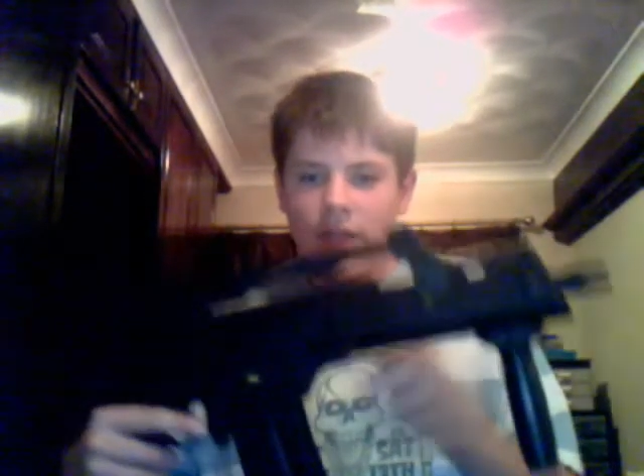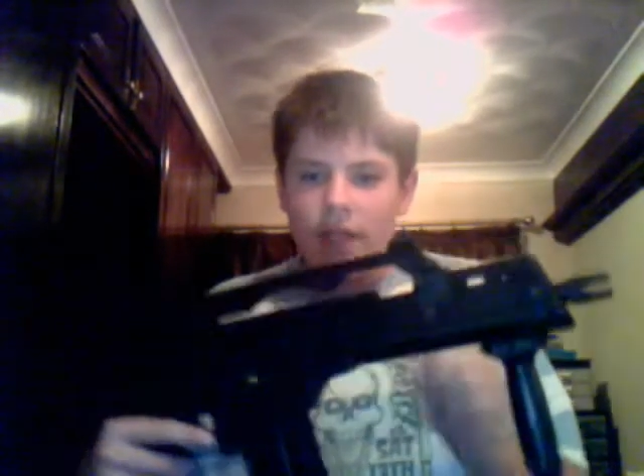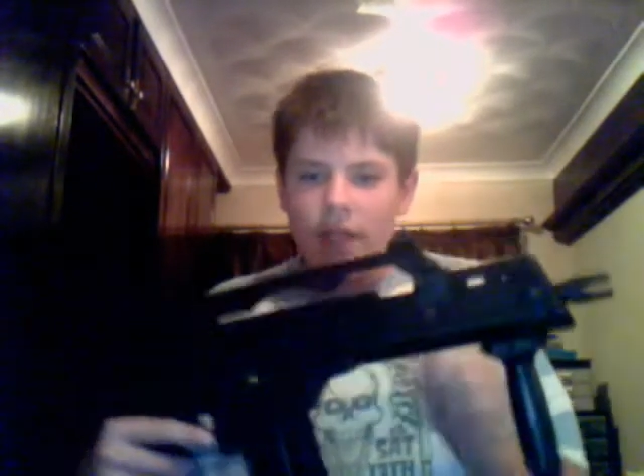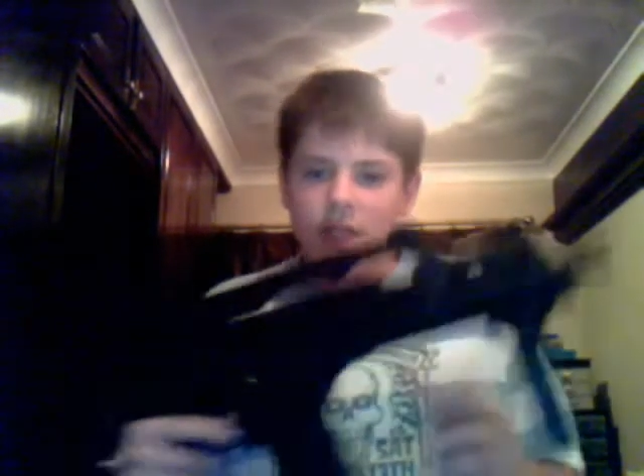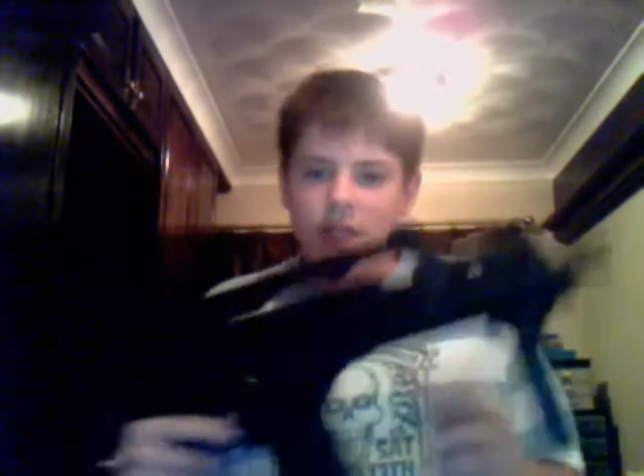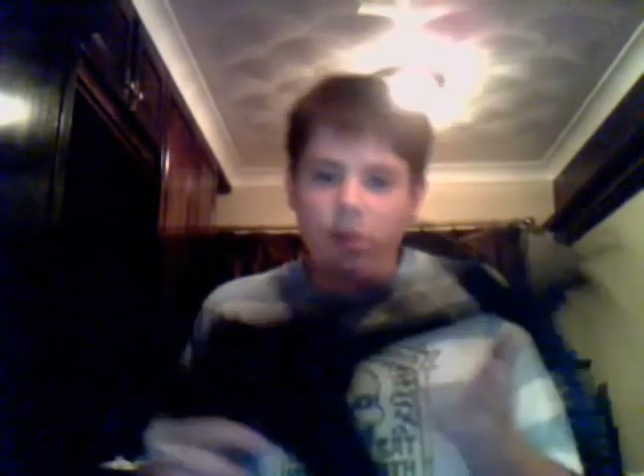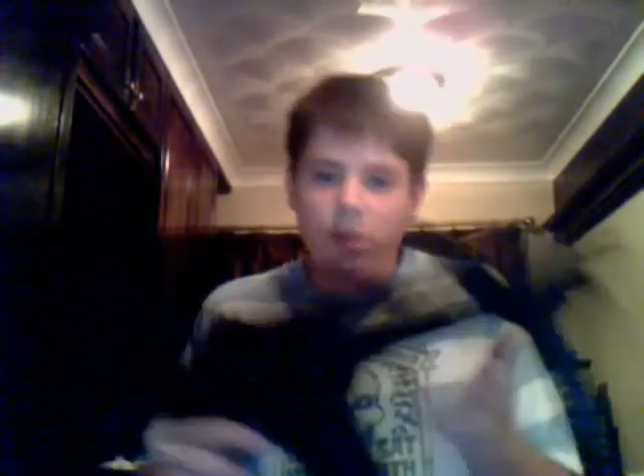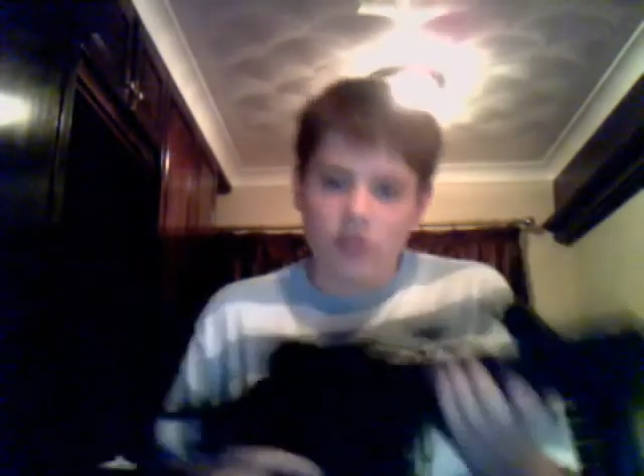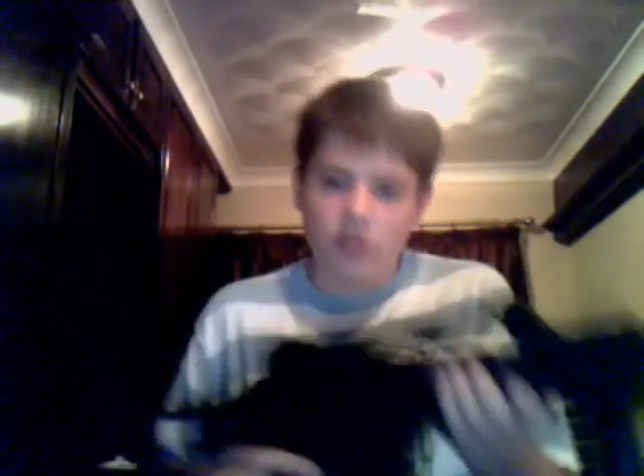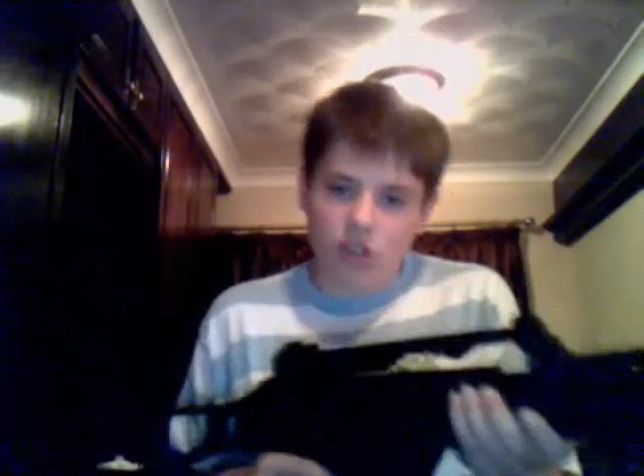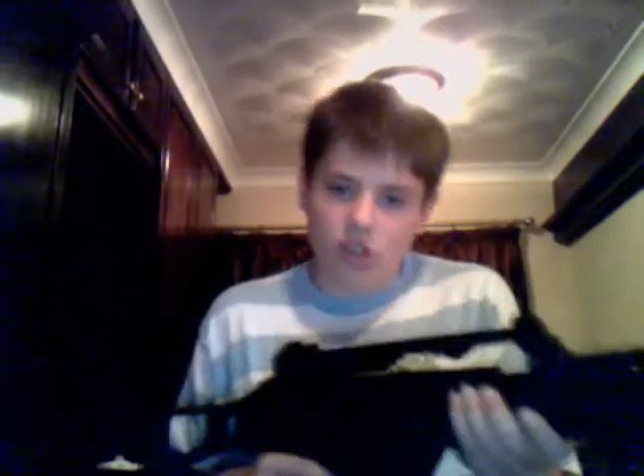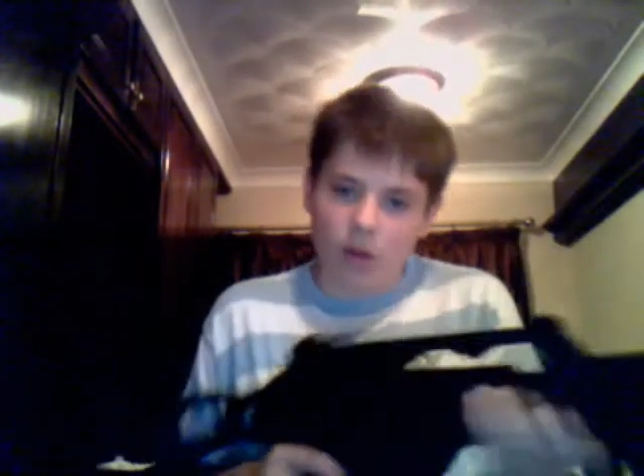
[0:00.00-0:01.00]
is supposed to
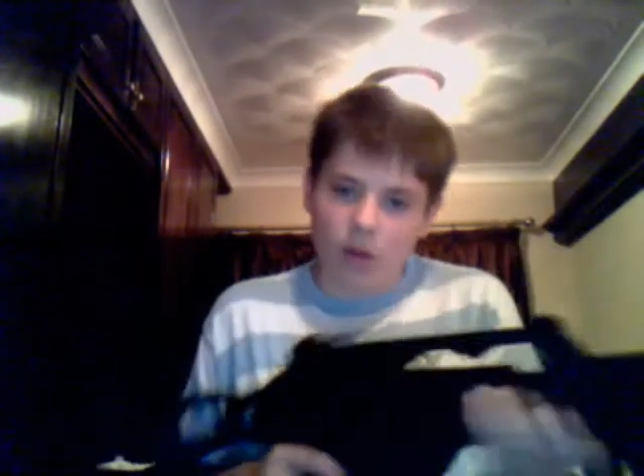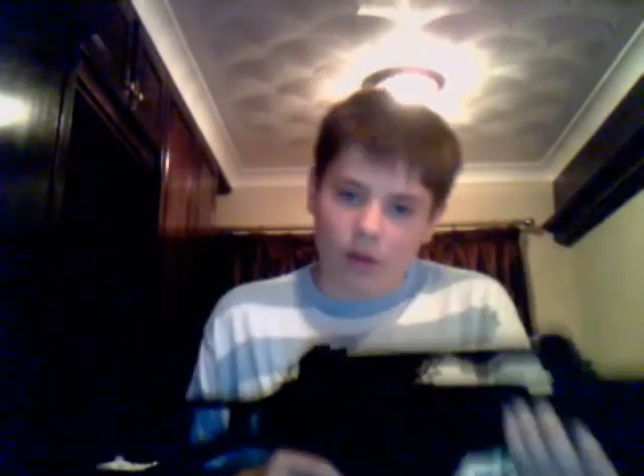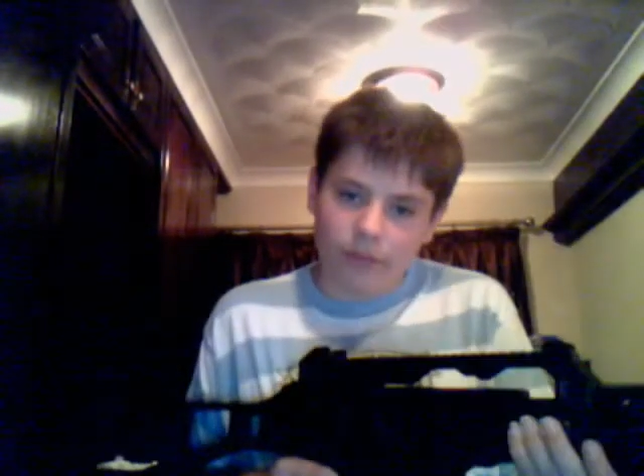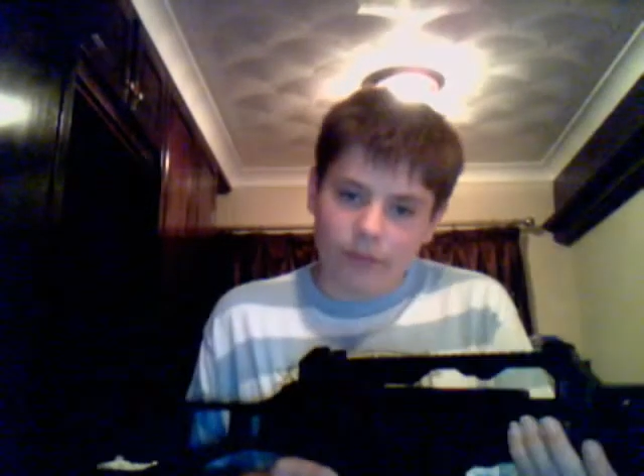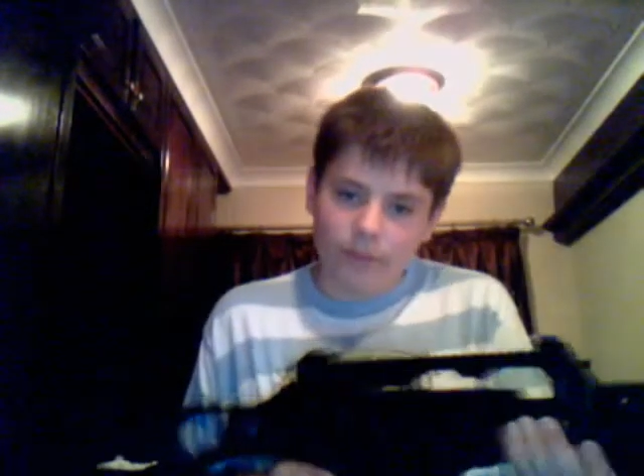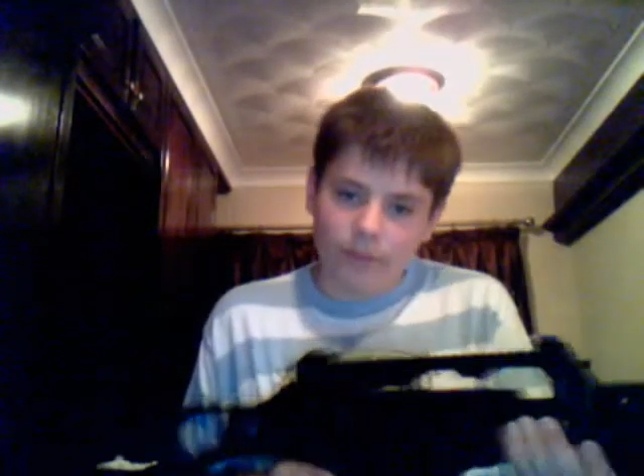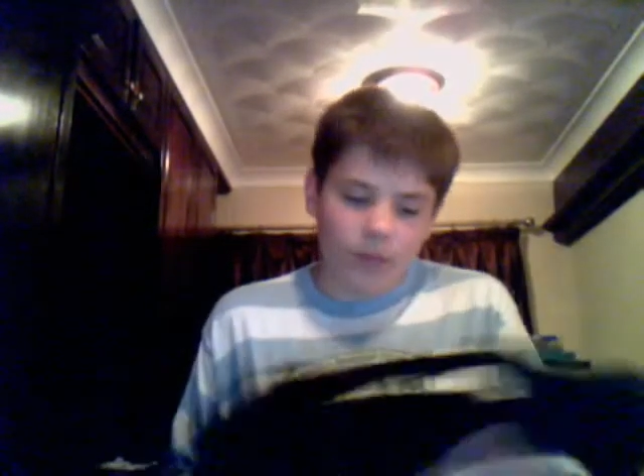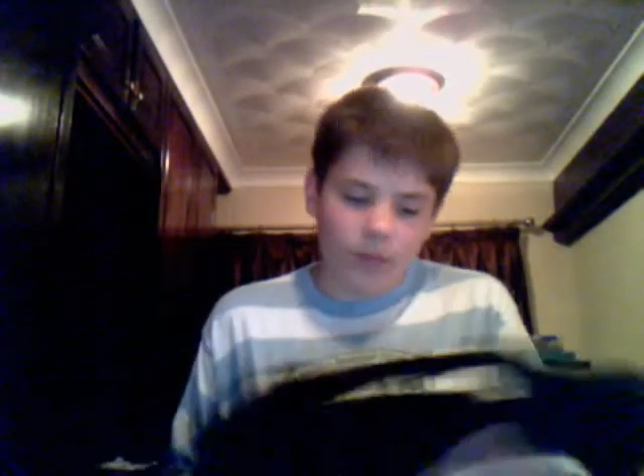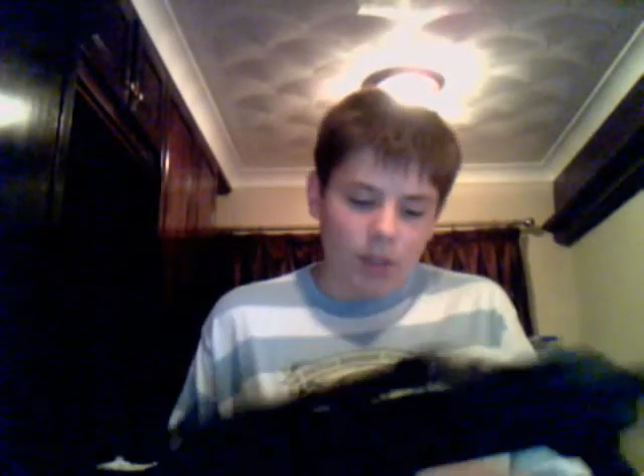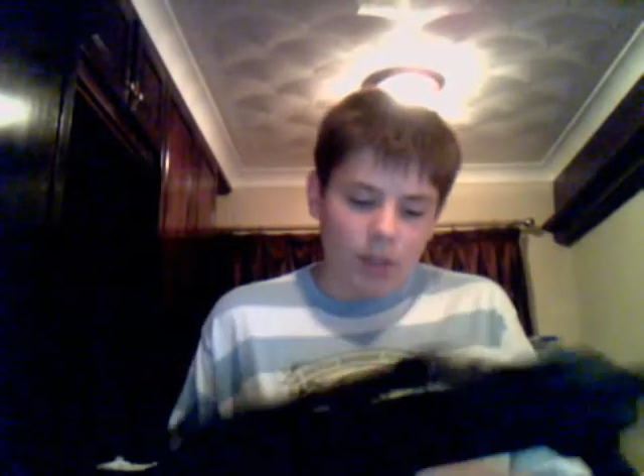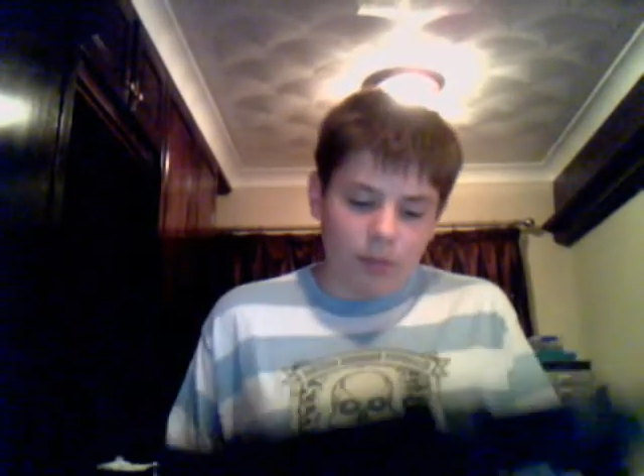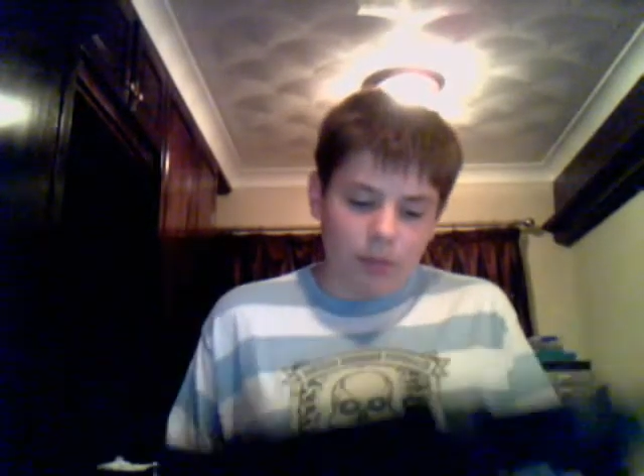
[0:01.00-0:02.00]
come off.
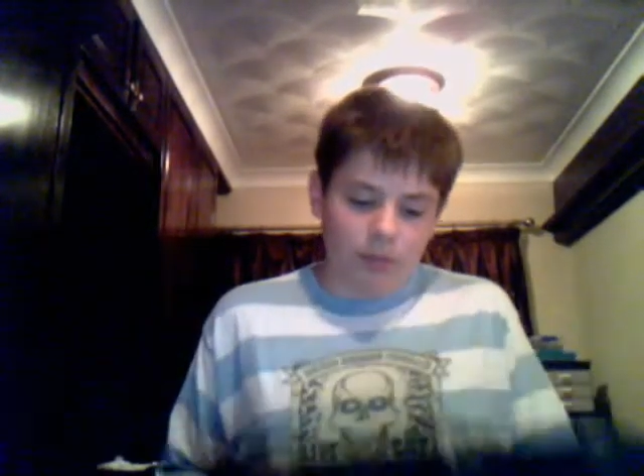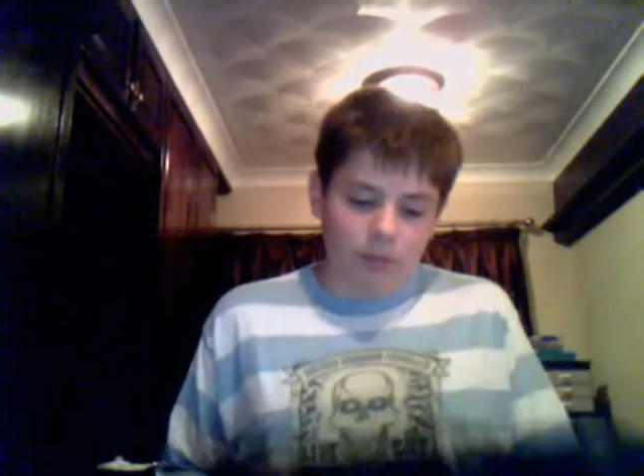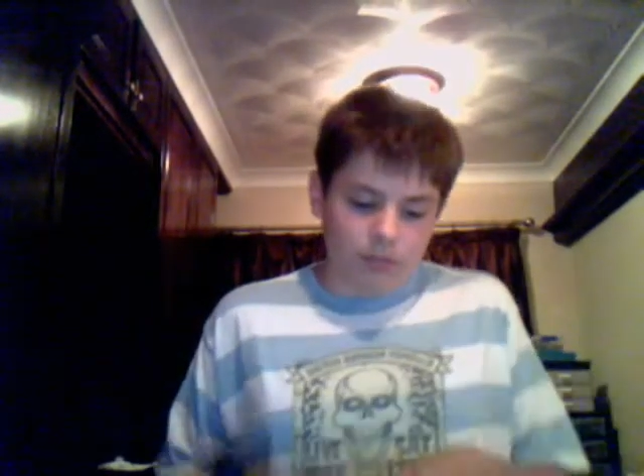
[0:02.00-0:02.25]
But